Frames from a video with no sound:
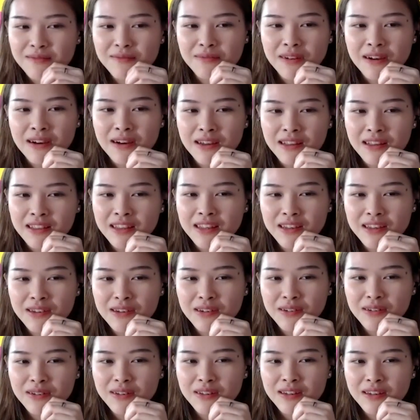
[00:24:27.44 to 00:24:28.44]
I
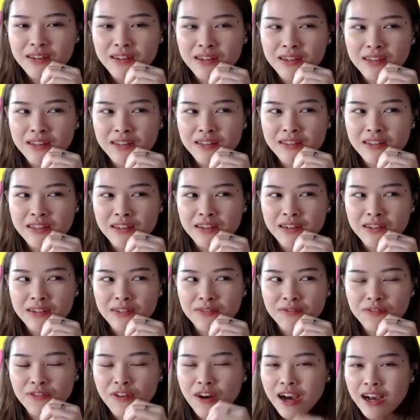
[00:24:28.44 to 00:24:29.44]
think it's
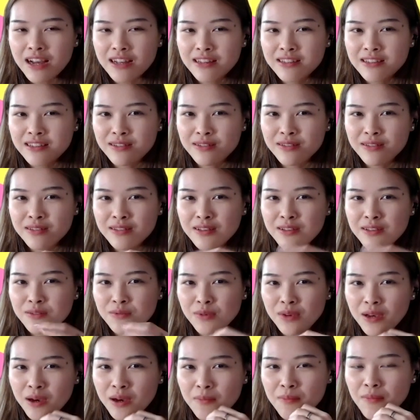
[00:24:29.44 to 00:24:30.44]
for us, since
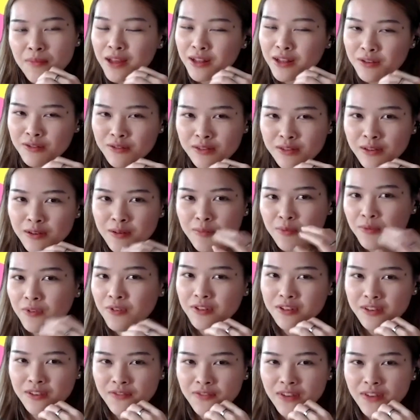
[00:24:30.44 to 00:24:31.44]
we come back to Singapore,
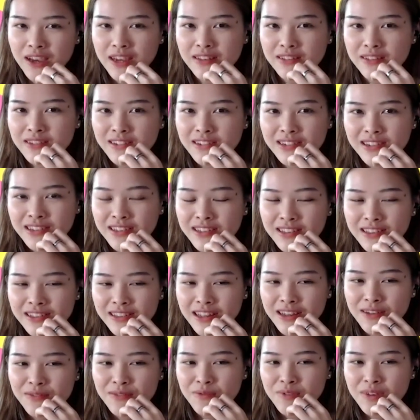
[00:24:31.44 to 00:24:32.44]
it's fine
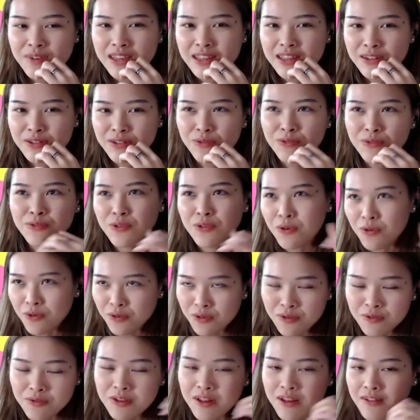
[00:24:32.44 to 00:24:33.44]
that we don't go
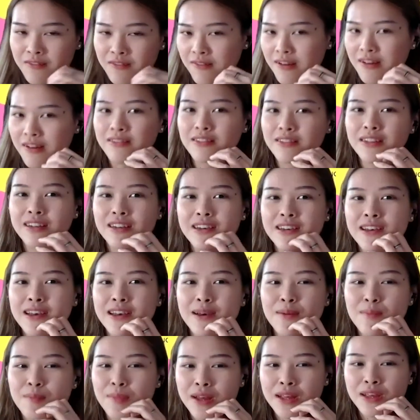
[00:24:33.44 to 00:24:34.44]
through that route.
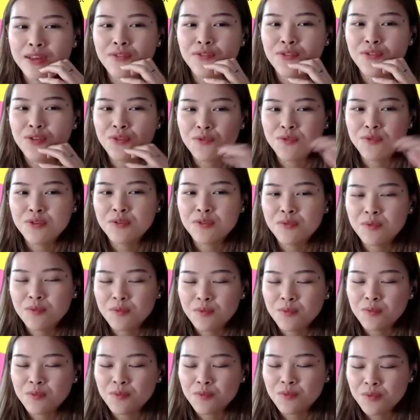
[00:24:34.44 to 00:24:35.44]
But if you
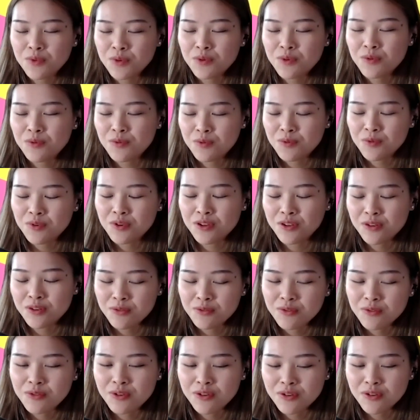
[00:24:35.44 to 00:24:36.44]
were
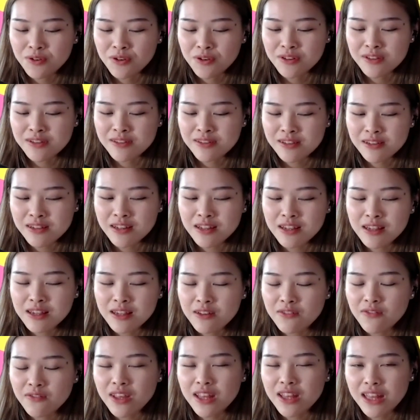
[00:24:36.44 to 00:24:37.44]
to consider
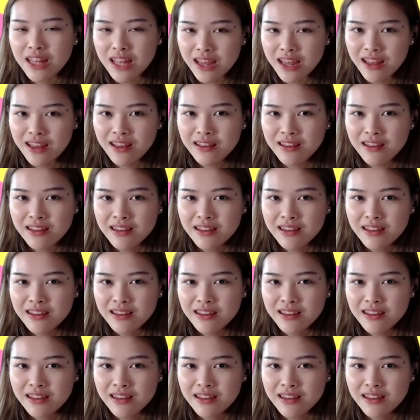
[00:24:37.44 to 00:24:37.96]
living there,